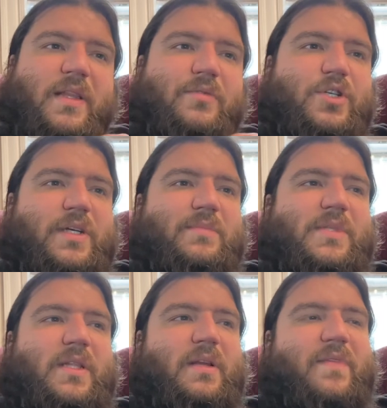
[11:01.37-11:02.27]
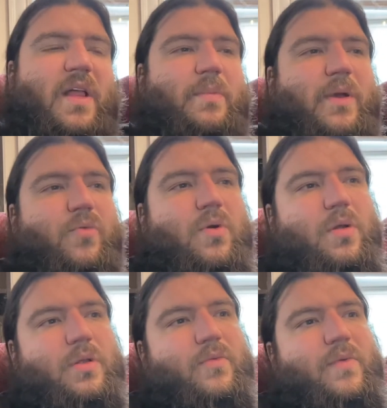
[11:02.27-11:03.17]
regimes in the developing
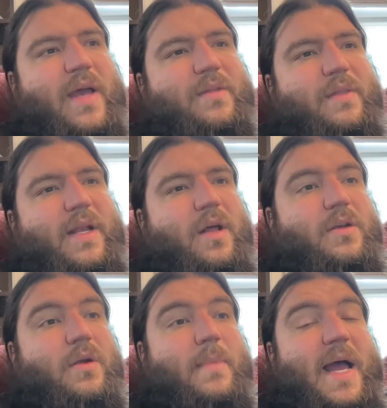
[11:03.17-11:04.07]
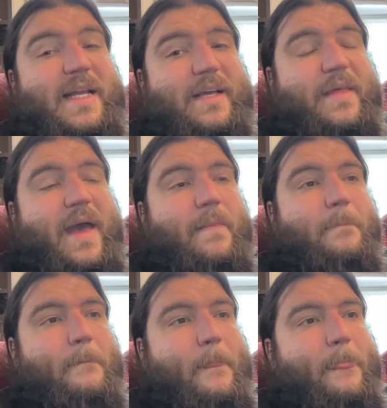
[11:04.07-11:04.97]
world rather than undermining them.